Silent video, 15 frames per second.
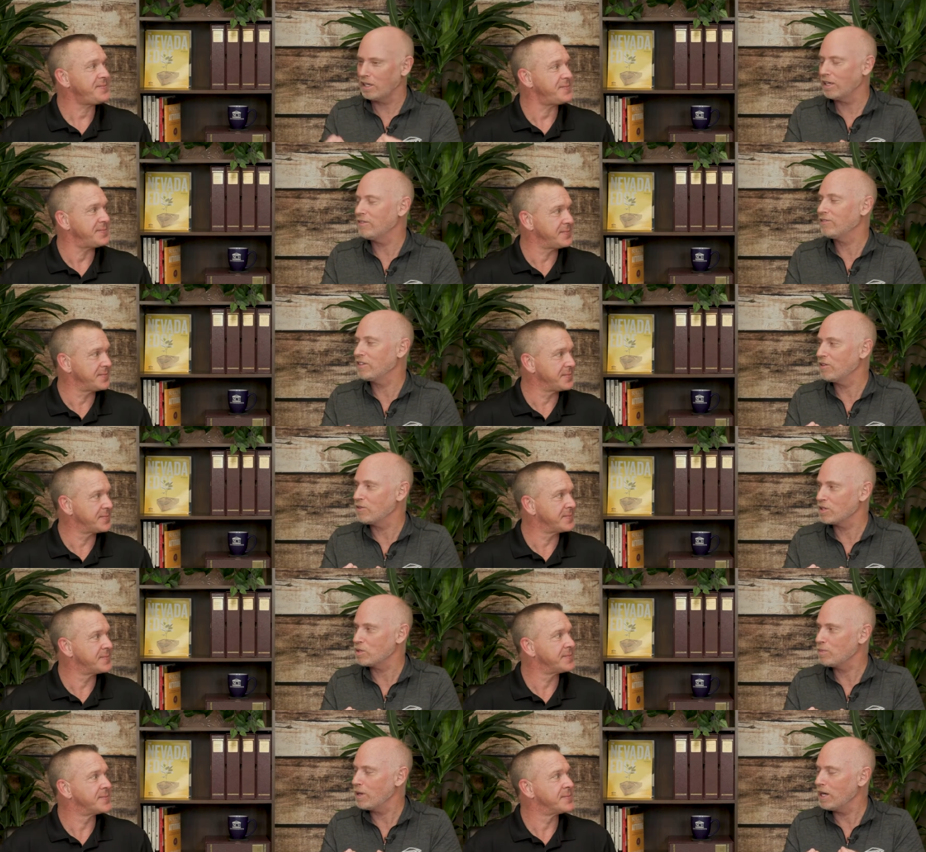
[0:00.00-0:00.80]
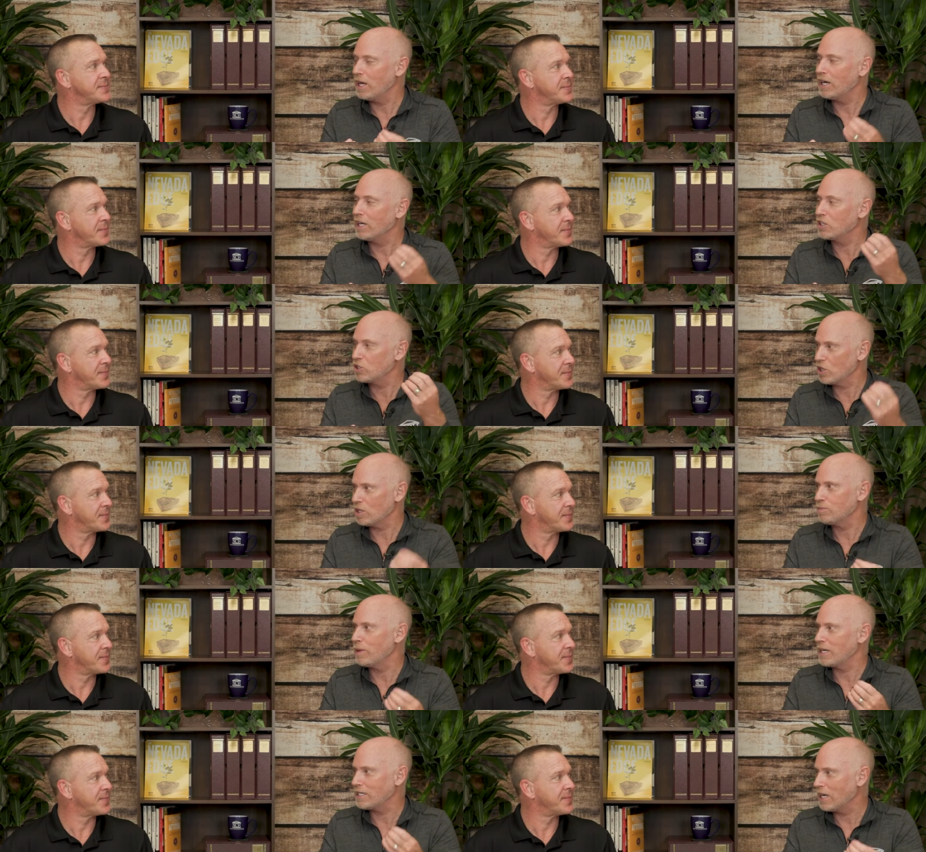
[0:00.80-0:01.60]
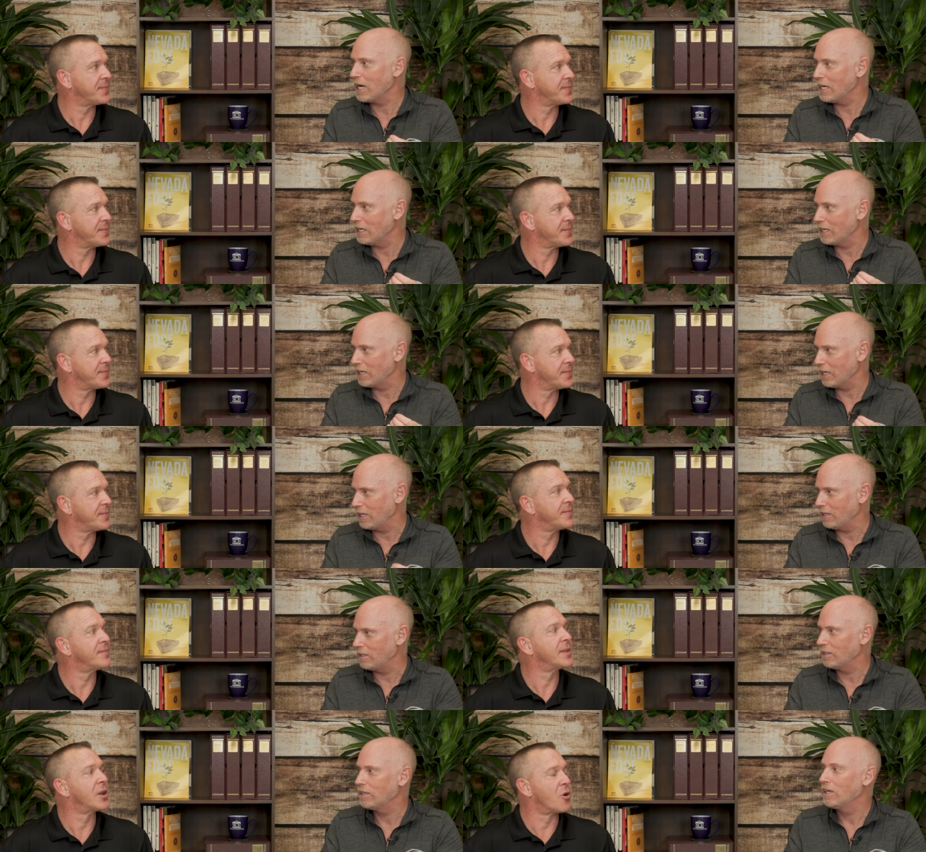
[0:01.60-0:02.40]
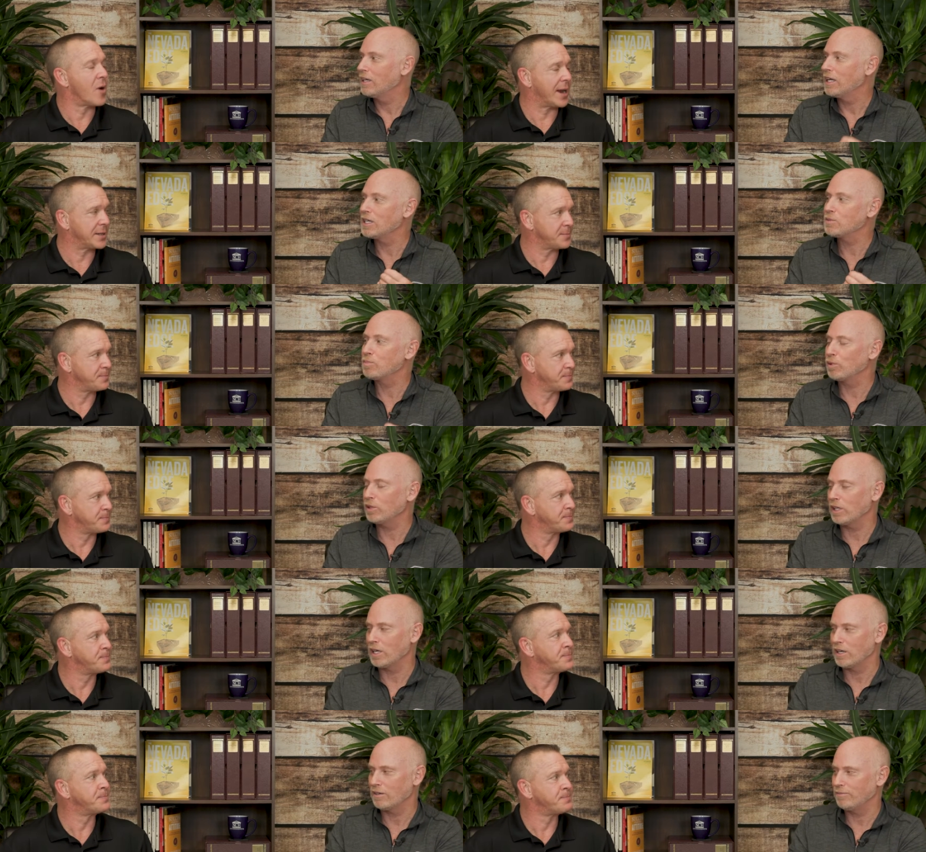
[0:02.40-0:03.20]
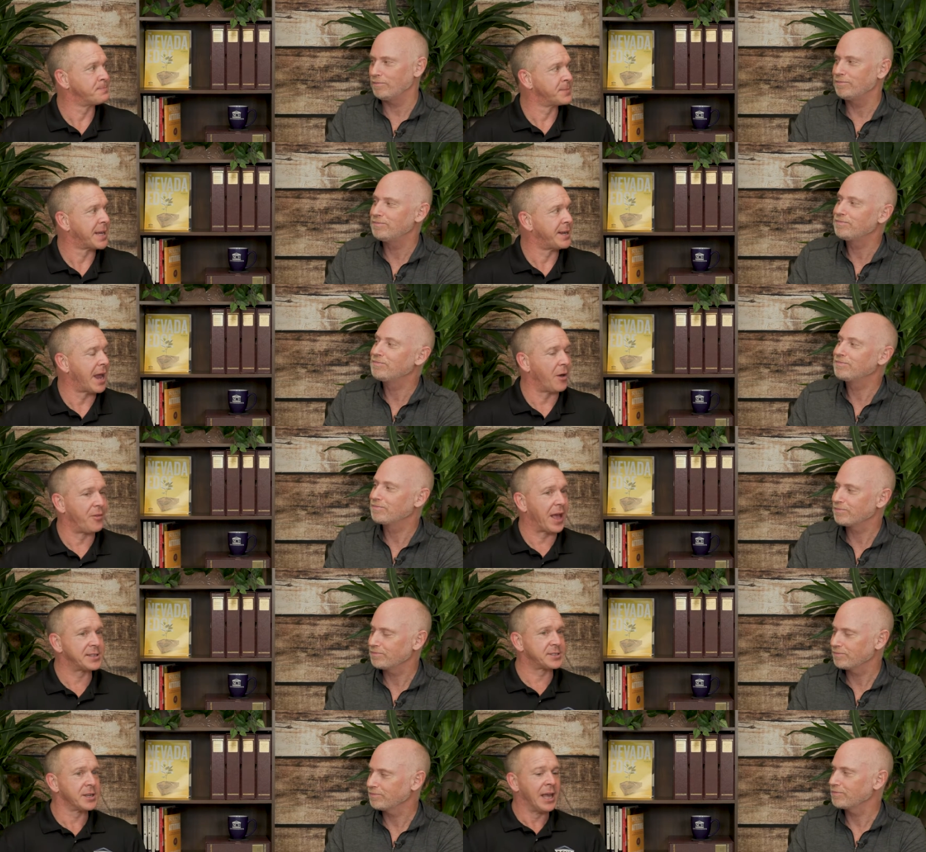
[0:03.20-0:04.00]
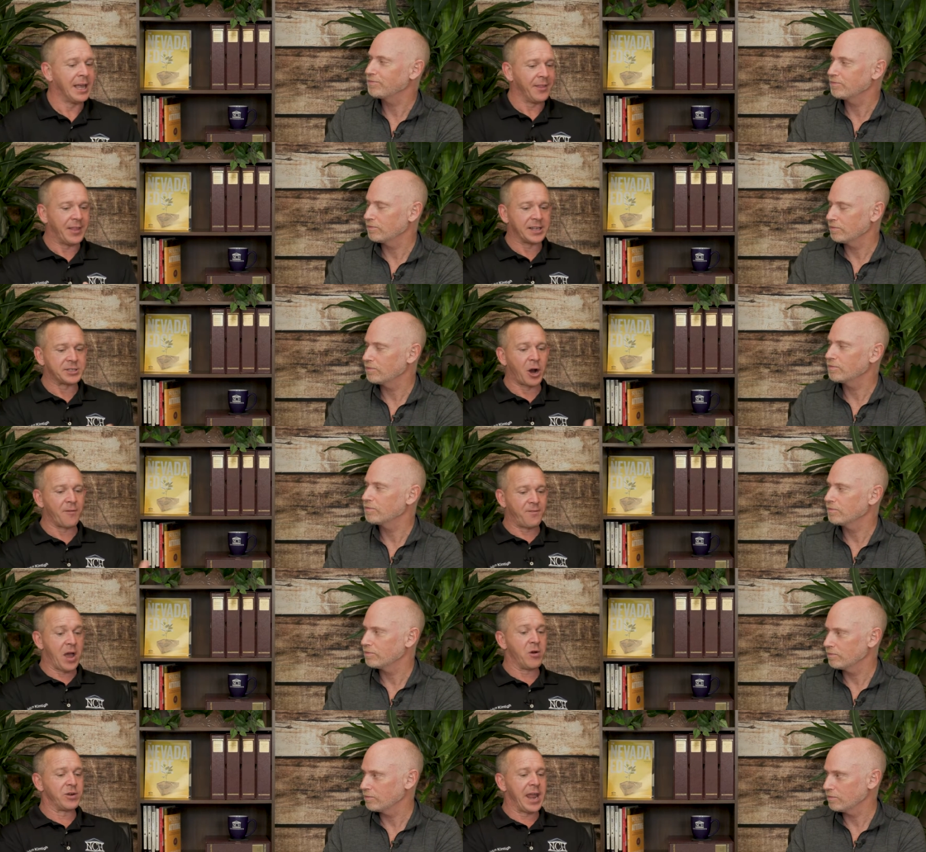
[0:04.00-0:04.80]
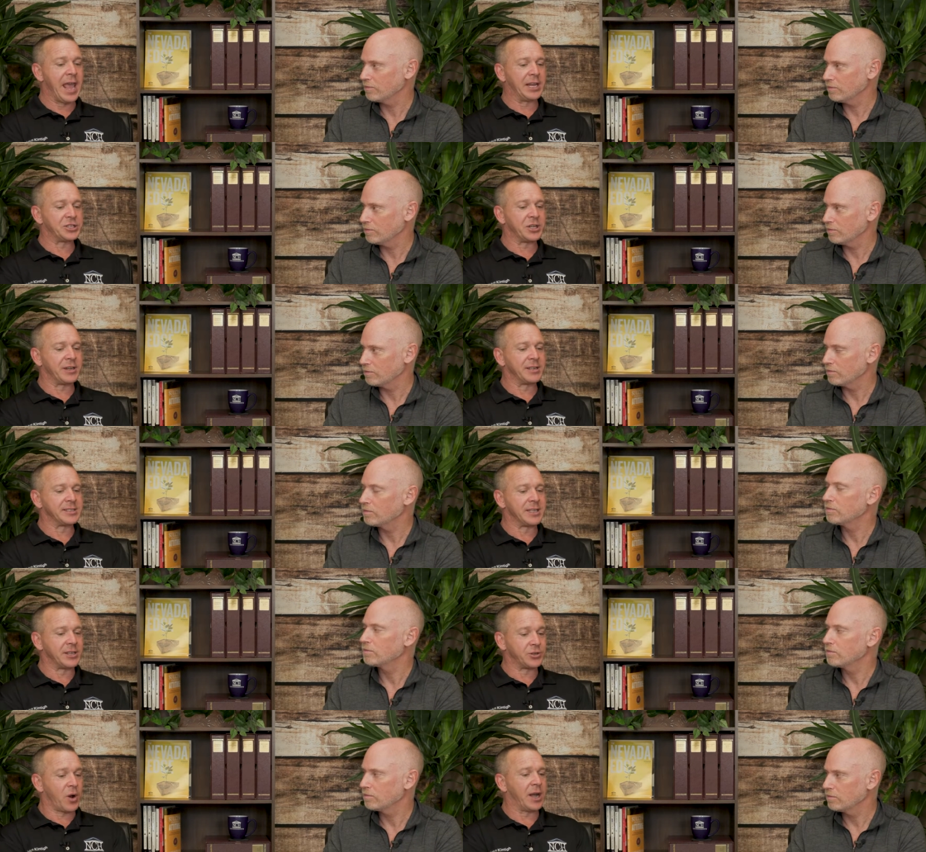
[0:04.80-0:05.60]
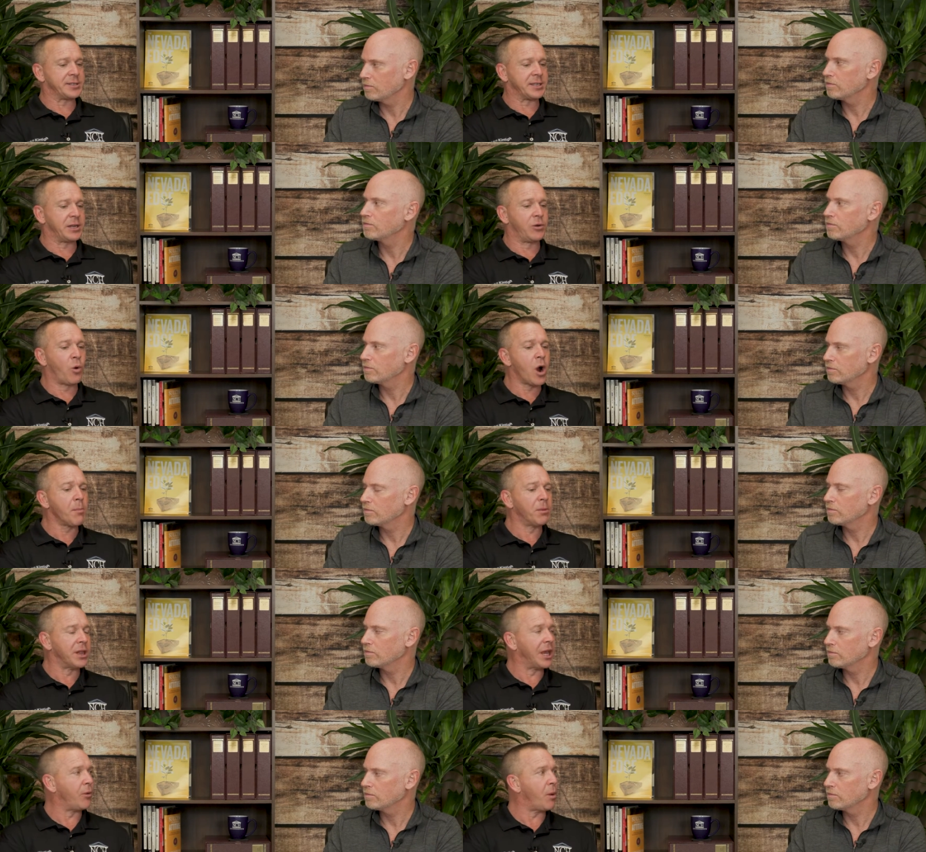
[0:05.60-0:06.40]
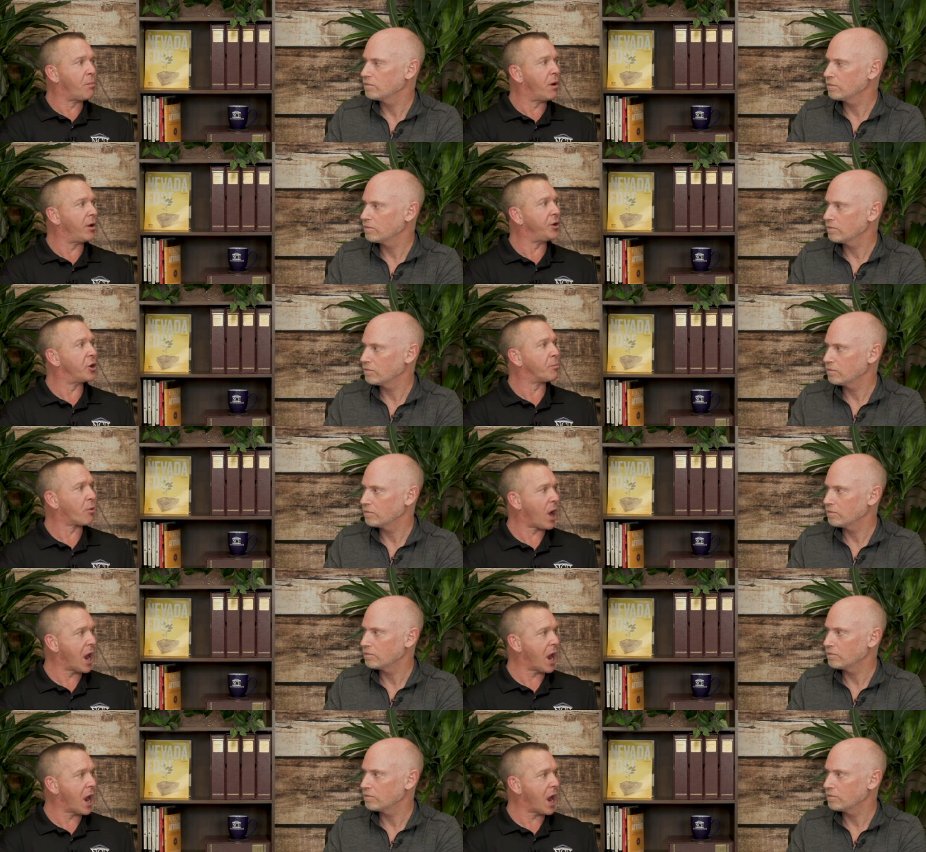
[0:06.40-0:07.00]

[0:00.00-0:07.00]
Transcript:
Speaker 1: a little bit different spin on it just by titling it. Correct. That's brilliant. Now that's
Speaker 2: that's our foundation is the trust. And normally we put your